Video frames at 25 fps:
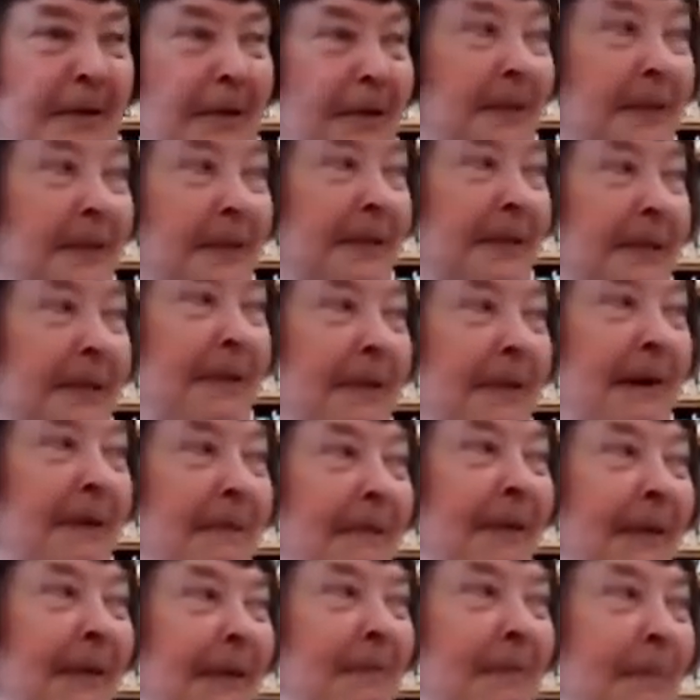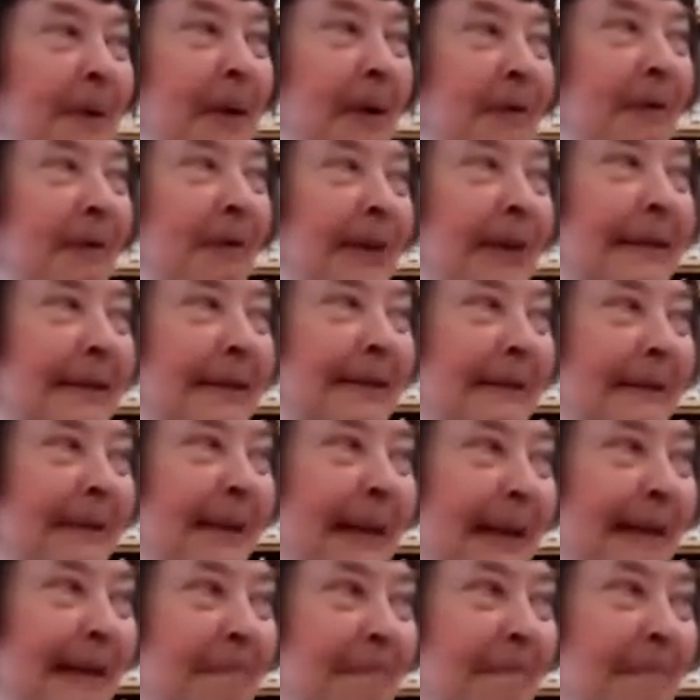There's, everything's perfect,
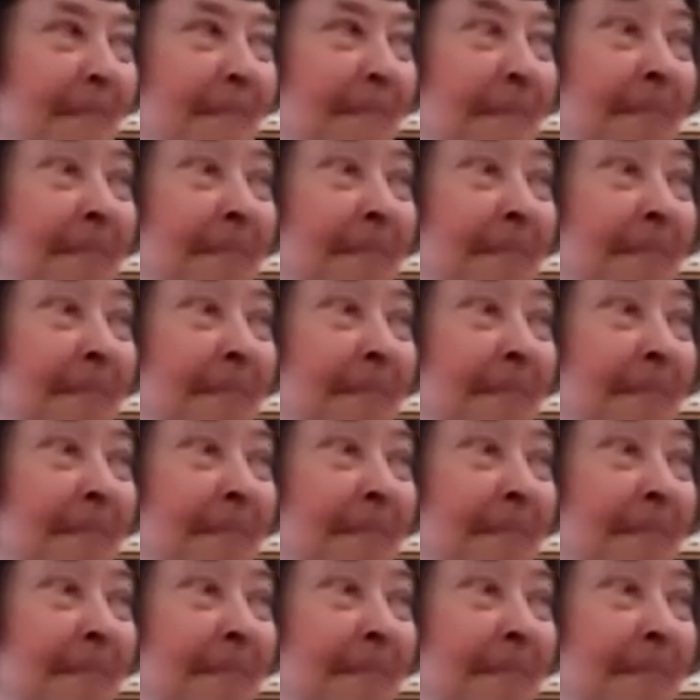right?